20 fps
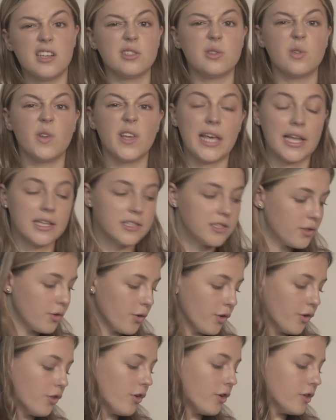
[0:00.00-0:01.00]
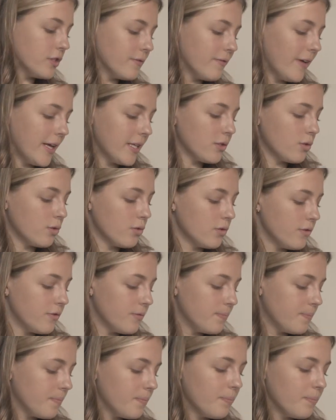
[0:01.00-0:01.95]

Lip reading: so it gets through those vessels